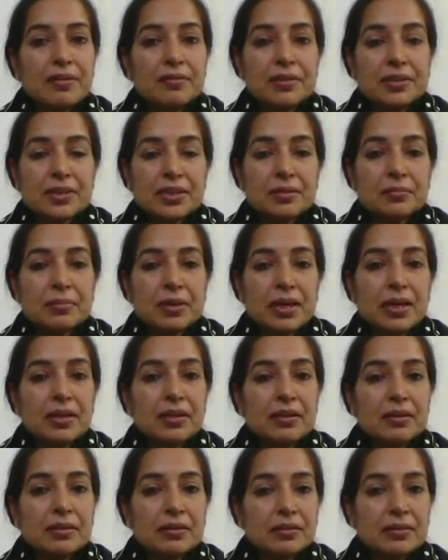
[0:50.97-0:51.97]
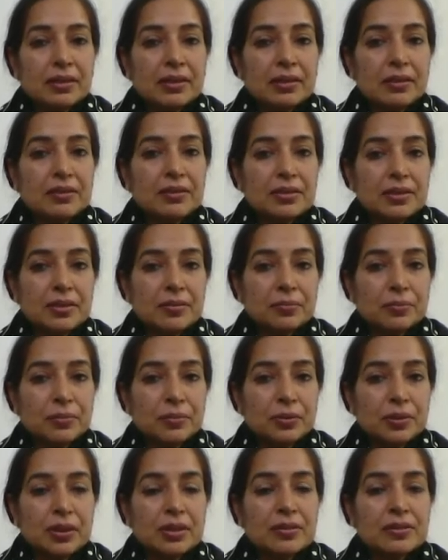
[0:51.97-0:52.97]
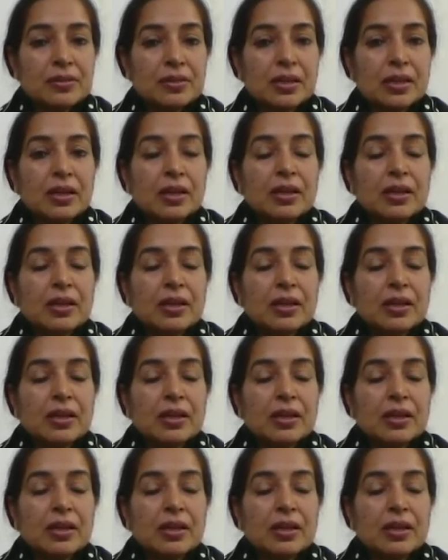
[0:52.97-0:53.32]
written by the Indian poets.